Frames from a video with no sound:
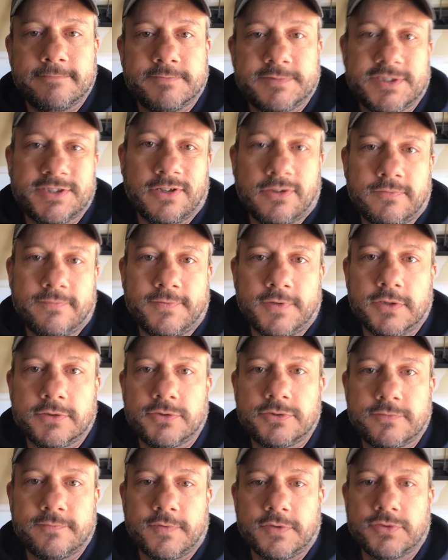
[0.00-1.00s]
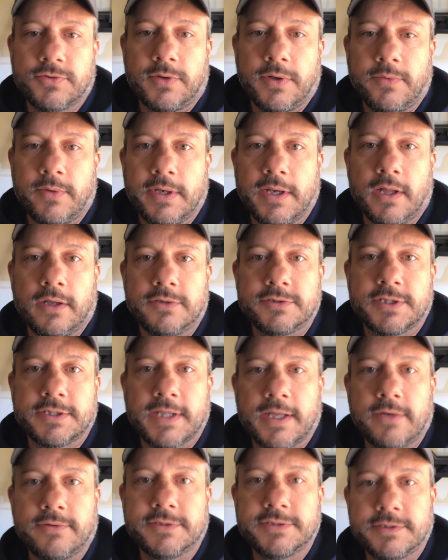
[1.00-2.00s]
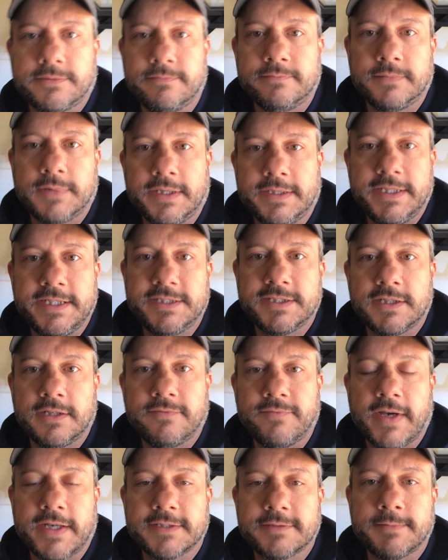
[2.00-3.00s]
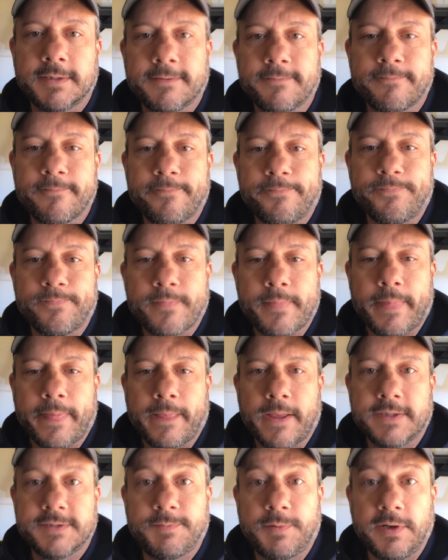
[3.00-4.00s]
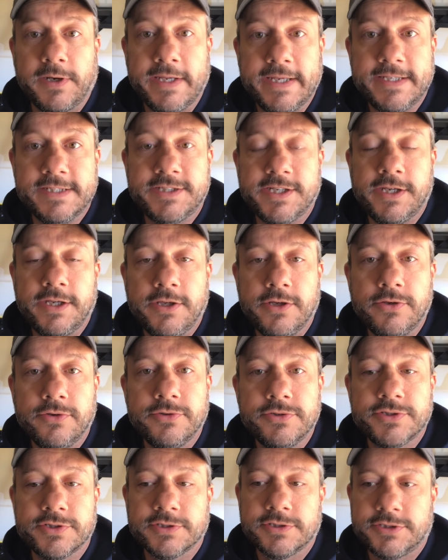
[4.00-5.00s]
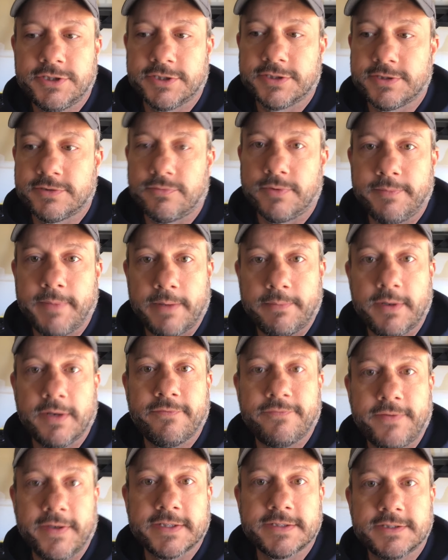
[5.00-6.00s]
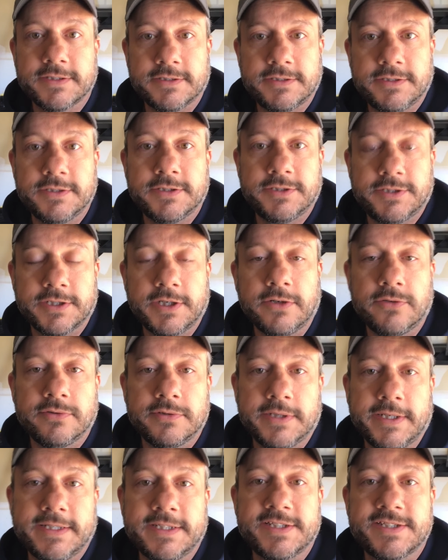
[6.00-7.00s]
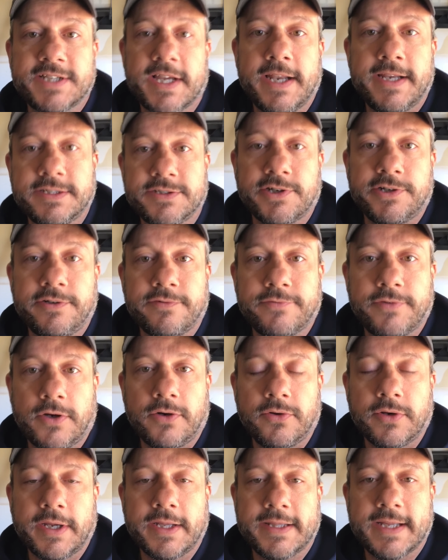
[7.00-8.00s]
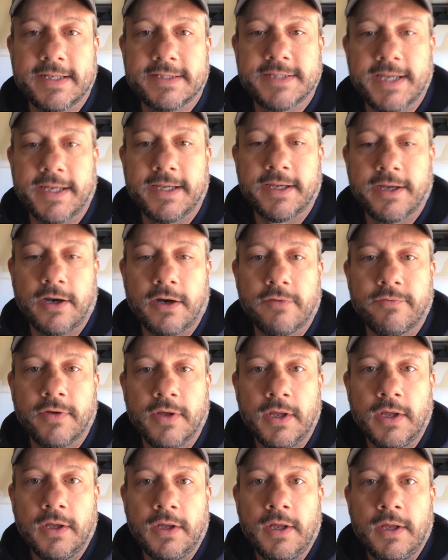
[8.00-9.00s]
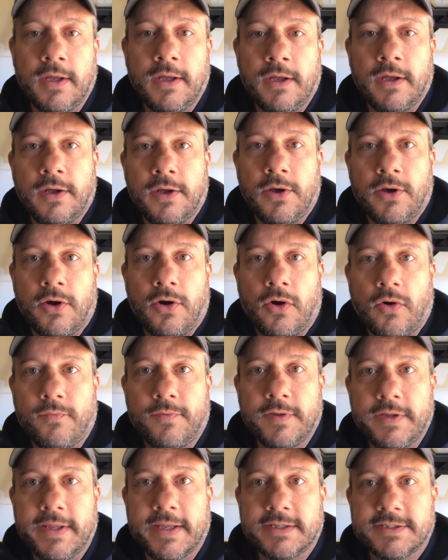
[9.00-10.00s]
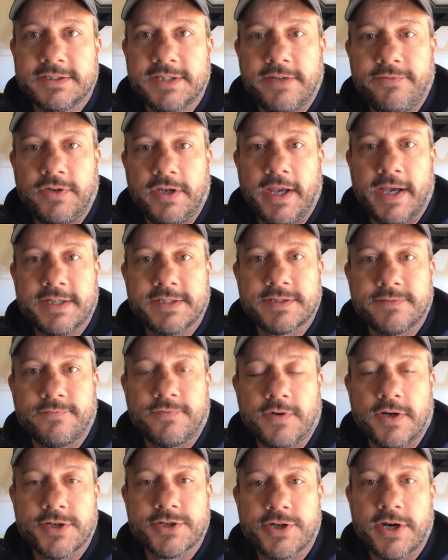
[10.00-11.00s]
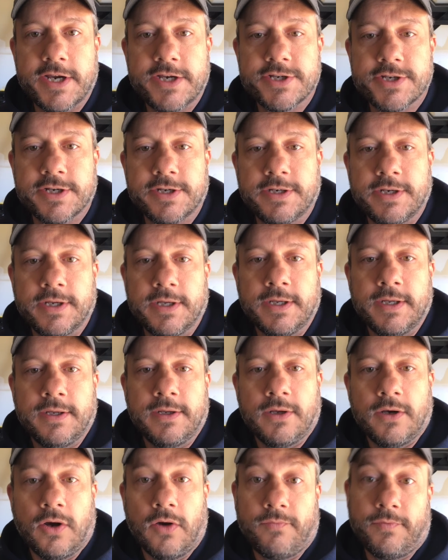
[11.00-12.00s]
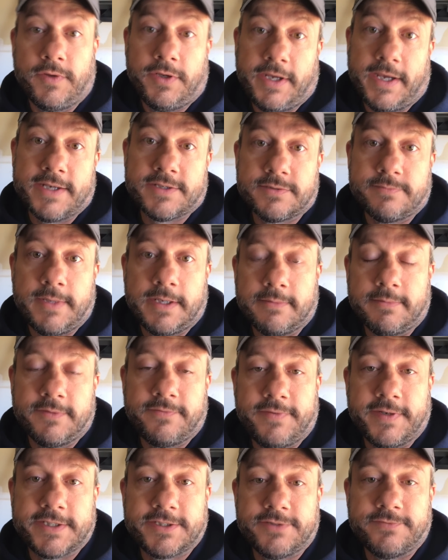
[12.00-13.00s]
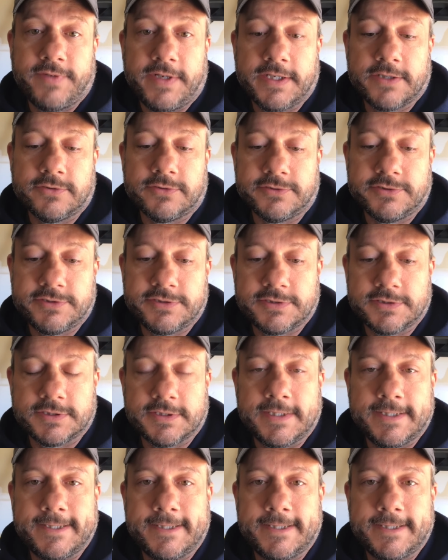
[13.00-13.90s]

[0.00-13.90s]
So for $21, I thought it was a decent investment. It's pretty easy to use. Just remember to go into settings on your phone and get that taken care of. Hopefully that'll save you guys some frustration. Hopefully you guys will be able to fix your vehicles.